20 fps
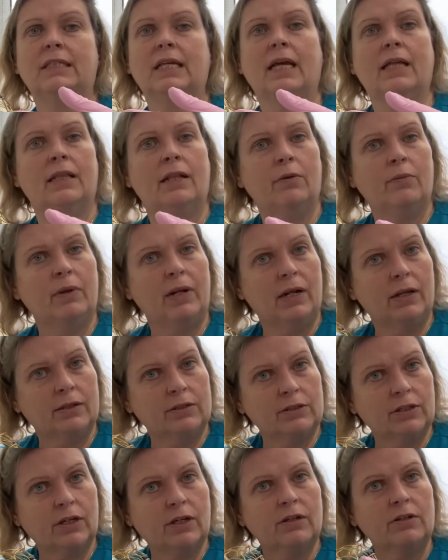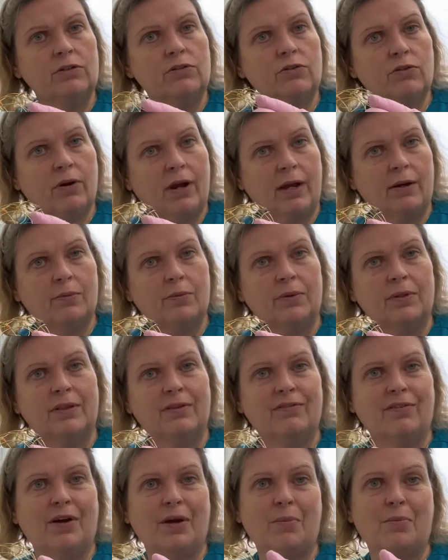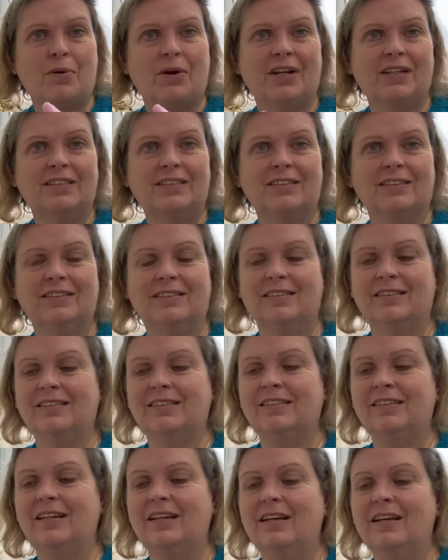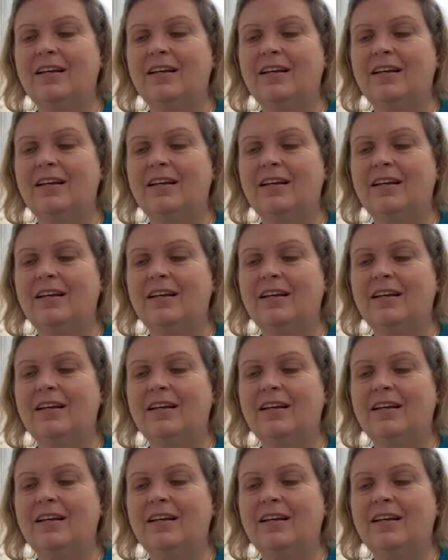and then we learn to contract with the vibrations.